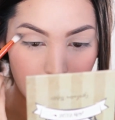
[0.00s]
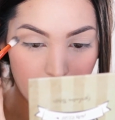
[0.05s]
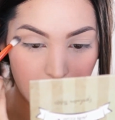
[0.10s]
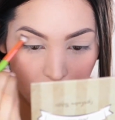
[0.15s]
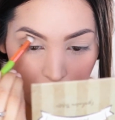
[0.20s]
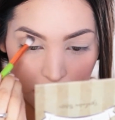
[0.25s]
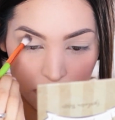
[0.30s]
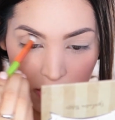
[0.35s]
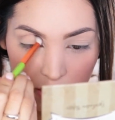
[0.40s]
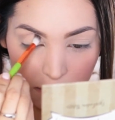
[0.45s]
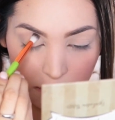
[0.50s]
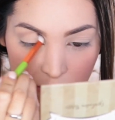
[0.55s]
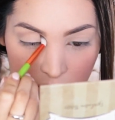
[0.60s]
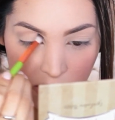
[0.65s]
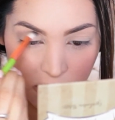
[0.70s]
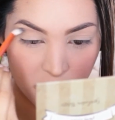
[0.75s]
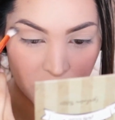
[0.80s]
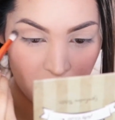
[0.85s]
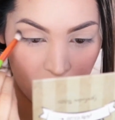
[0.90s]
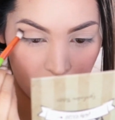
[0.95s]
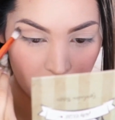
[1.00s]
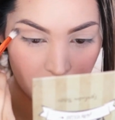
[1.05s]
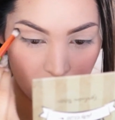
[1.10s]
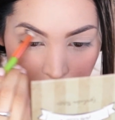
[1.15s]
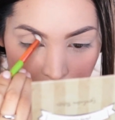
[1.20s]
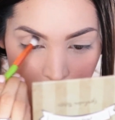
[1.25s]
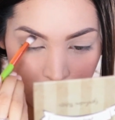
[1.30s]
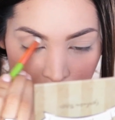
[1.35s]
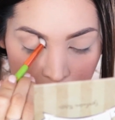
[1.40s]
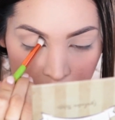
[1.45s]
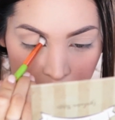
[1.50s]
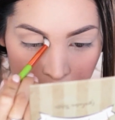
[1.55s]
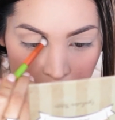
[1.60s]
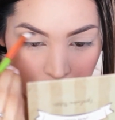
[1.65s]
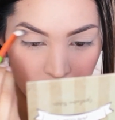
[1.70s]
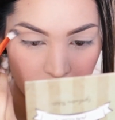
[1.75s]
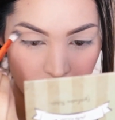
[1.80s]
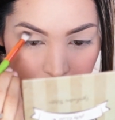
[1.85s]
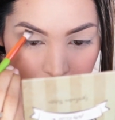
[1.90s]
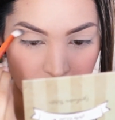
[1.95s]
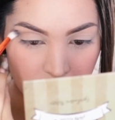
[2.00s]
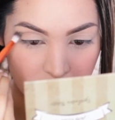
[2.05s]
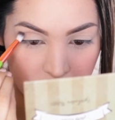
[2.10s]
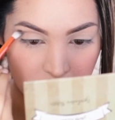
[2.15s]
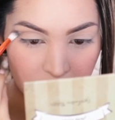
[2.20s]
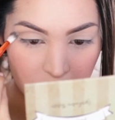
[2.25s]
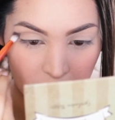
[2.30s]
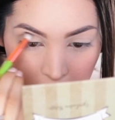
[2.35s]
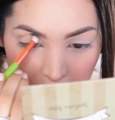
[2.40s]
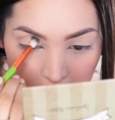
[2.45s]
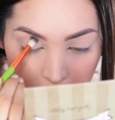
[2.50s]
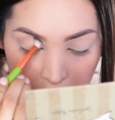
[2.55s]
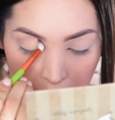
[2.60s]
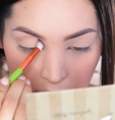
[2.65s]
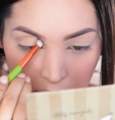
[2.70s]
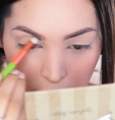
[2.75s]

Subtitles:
build up this shadow just to get